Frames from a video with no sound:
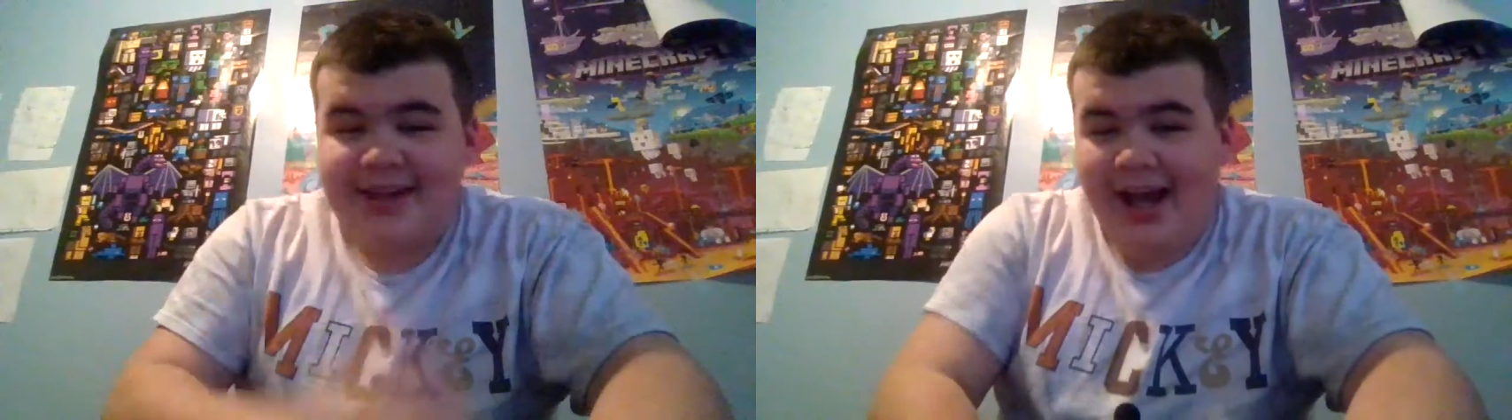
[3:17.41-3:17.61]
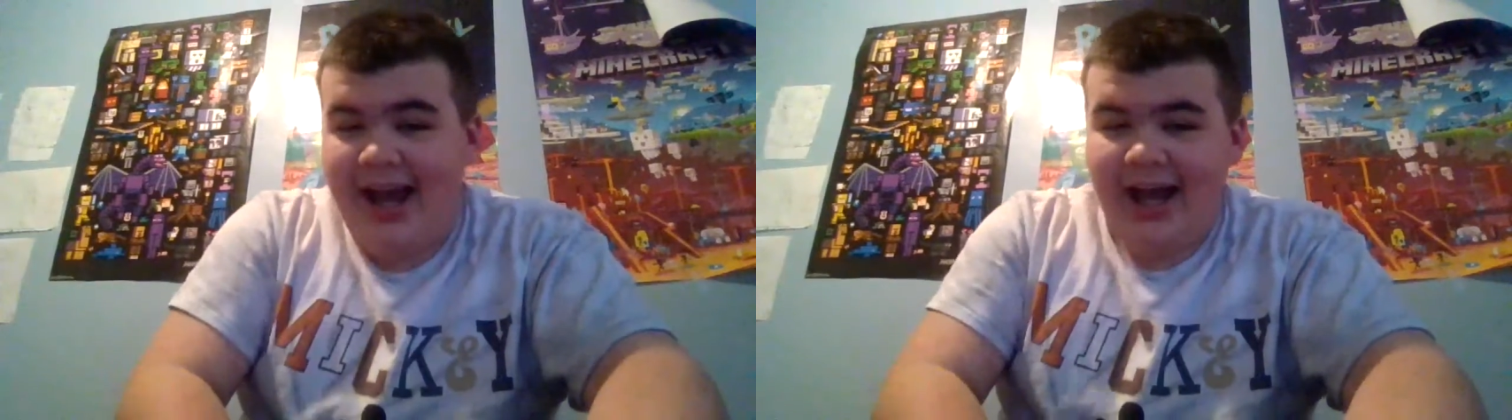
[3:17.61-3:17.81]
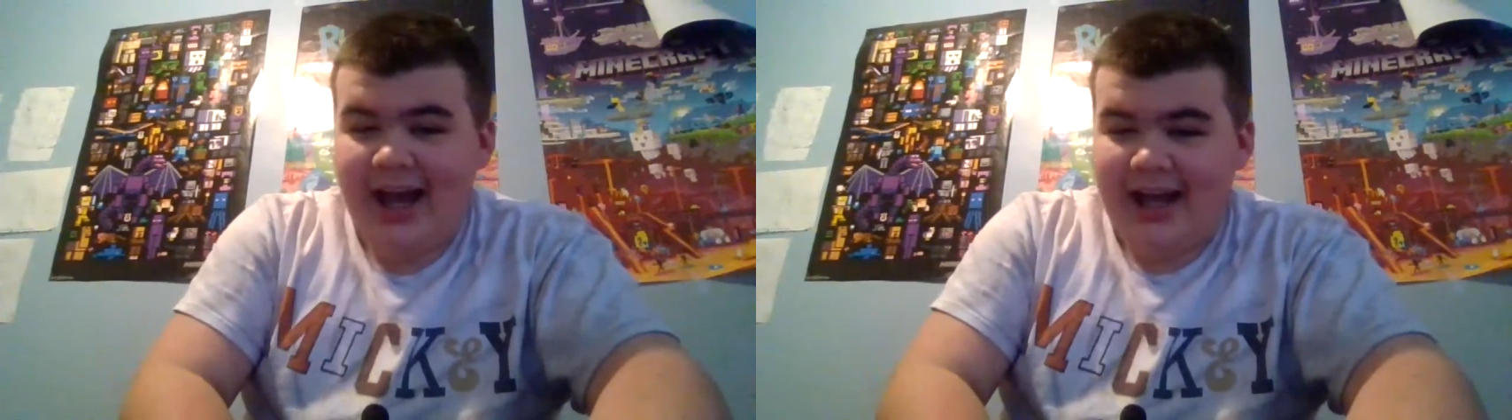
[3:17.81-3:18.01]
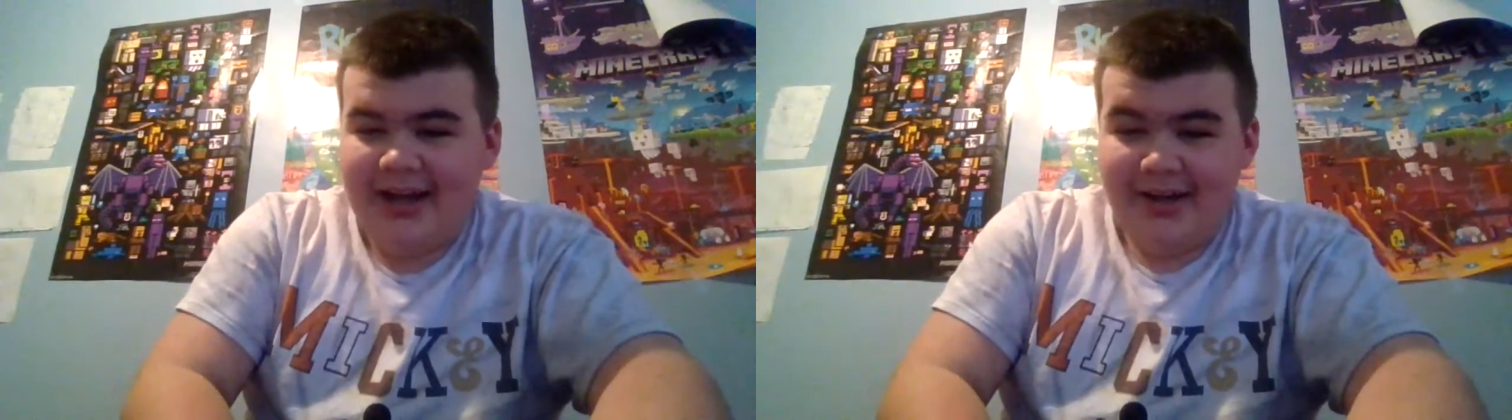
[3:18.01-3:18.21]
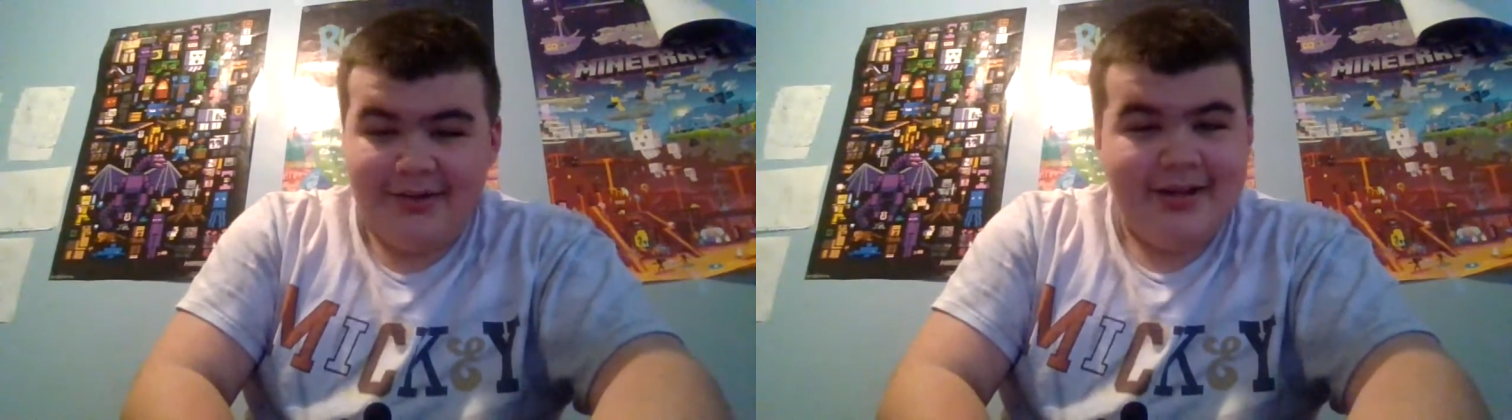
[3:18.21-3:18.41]

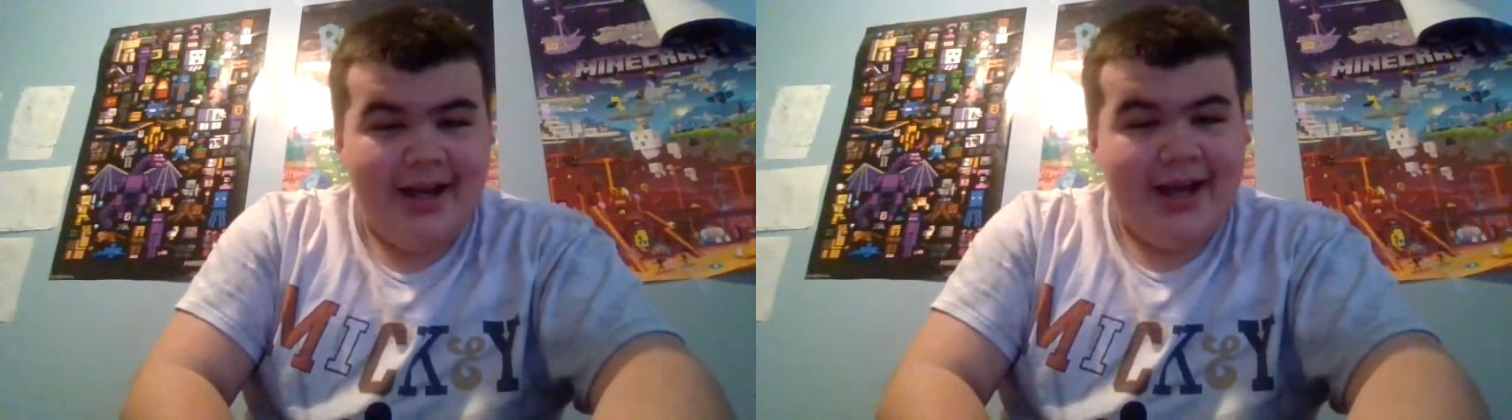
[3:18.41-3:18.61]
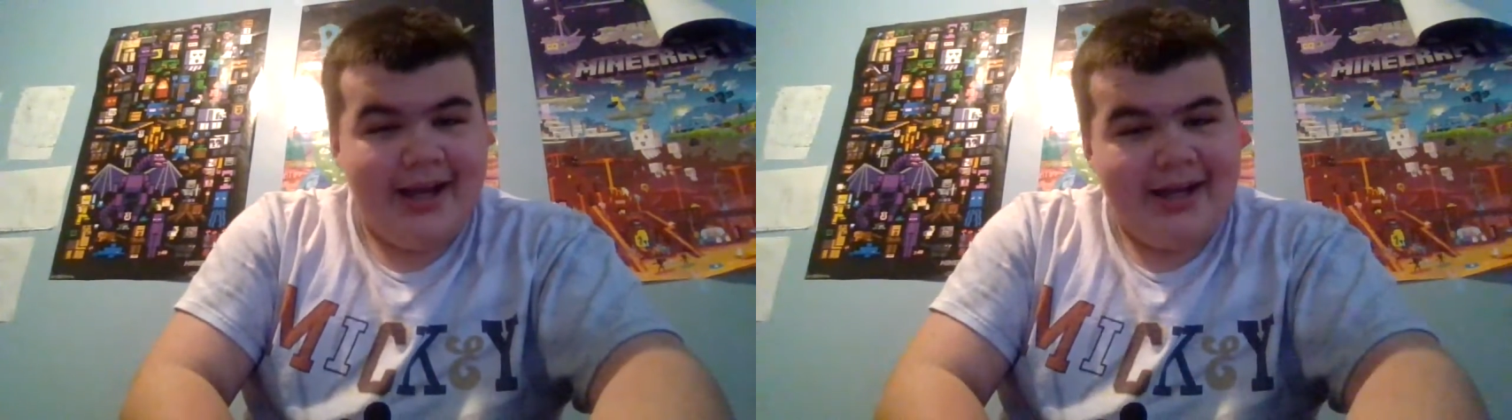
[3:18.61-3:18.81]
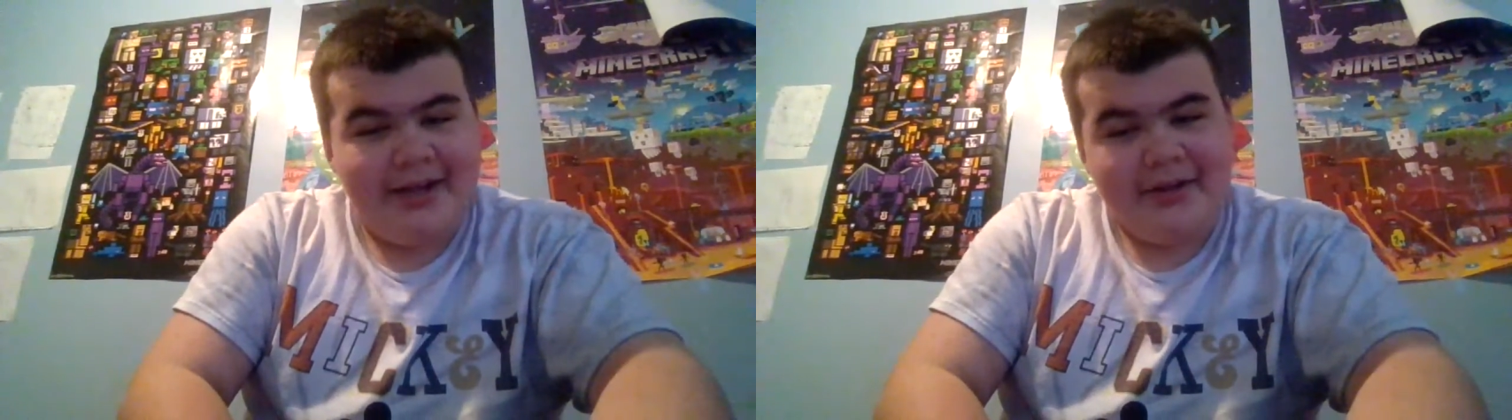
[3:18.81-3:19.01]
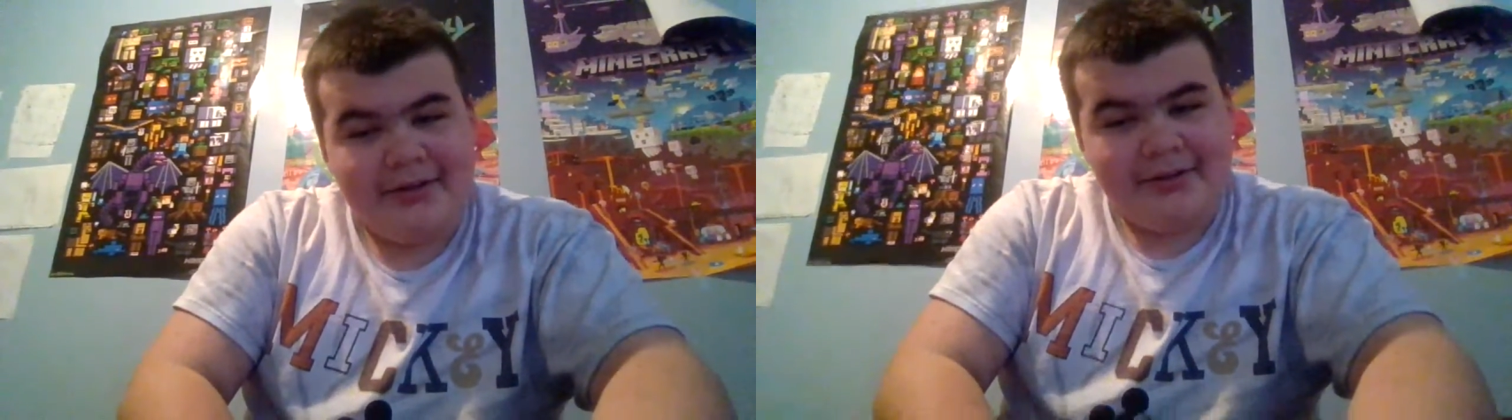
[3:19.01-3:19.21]
Yeah, okay.